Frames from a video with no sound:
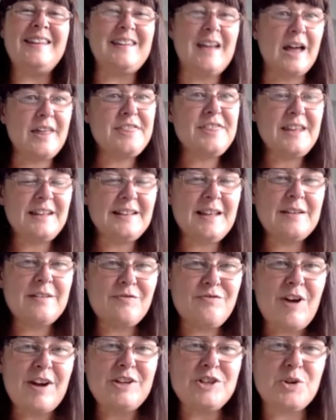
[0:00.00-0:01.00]
I think
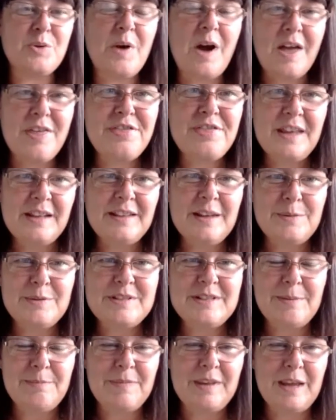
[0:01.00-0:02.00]
Rachel, I think there
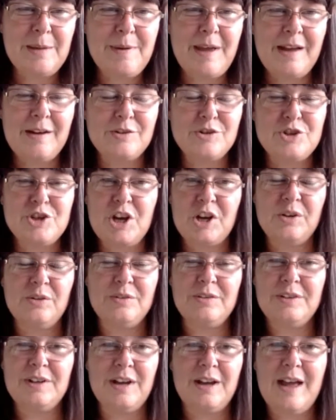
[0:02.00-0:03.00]
was something about
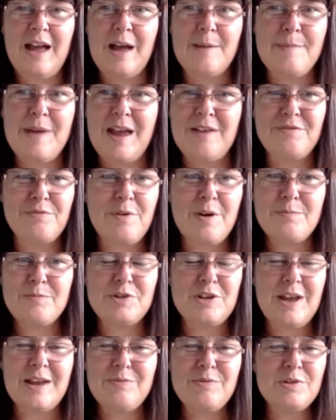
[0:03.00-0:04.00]
June that um, everyone
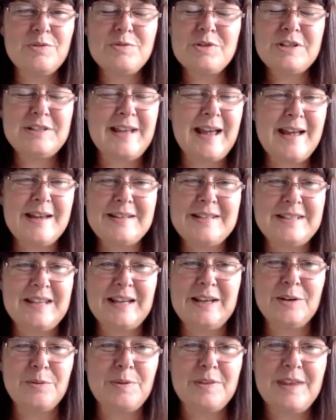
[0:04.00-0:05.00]
everyone's just out of
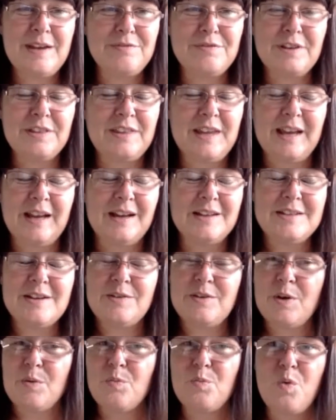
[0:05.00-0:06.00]
sync with everything. I
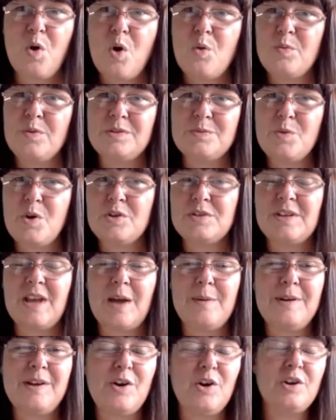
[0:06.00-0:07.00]
don't know what, what what's
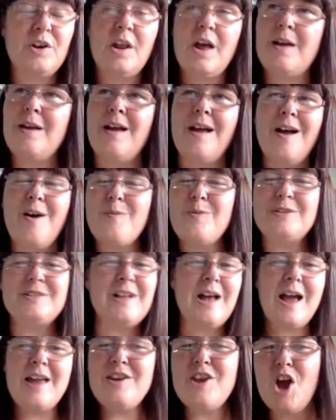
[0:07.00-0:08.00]
going on. And I was
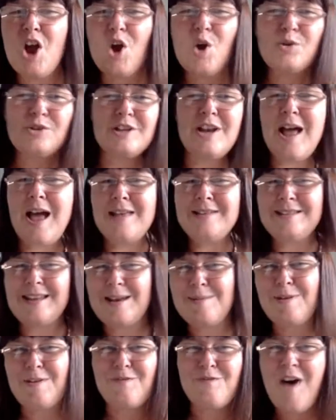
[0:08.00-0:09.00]
like, no, July's going
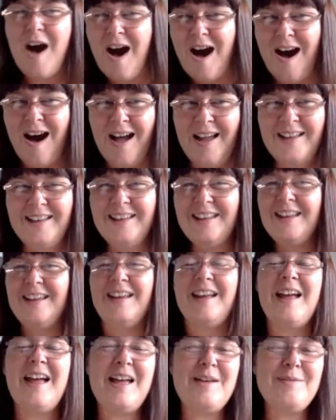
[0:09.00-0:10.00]
to be fine.
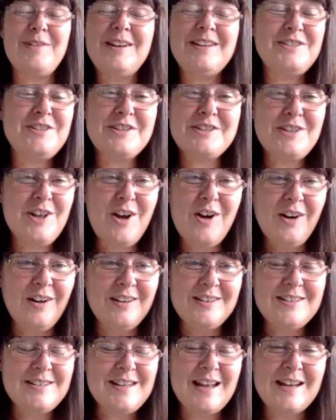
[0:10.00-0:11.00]
Um, and it's just not.
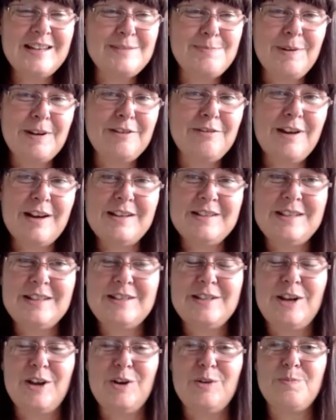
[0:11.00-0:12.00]
Today's been crazy
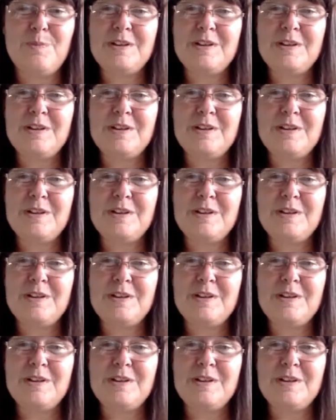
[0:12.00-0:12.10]
too.